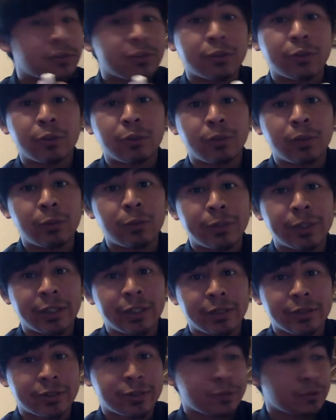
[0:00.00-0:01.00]
So what we
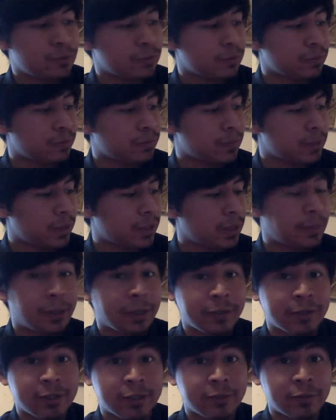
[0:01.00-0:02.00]
can assume
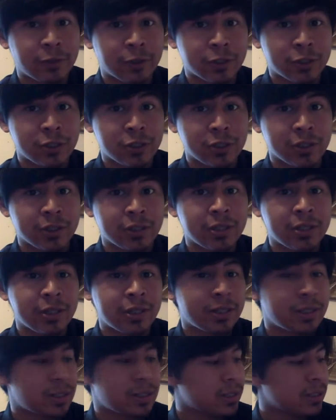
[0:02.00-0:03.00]
about this function
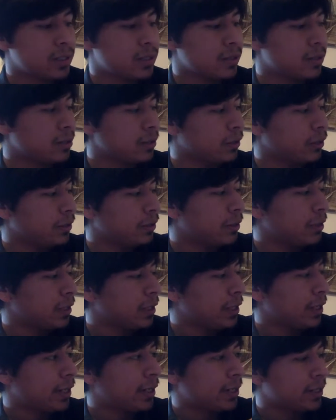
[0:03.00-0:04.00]
is the limit
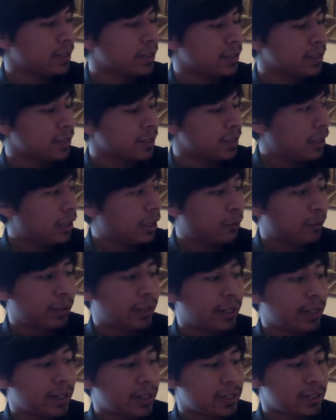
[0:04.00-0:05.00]
as our
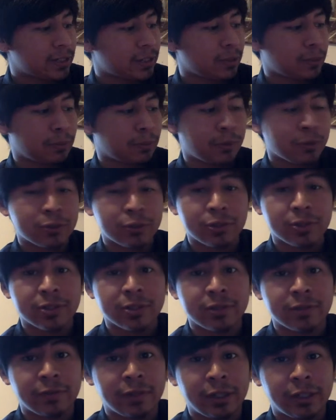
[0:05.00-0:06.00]
x
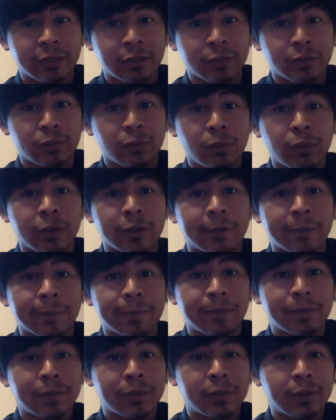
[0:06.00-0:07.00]
approaches the value of
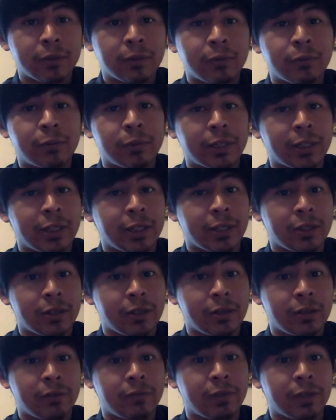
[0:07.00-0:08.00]
1, we get
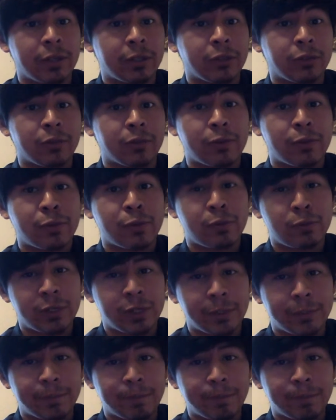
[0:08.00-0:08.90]
the value of 3.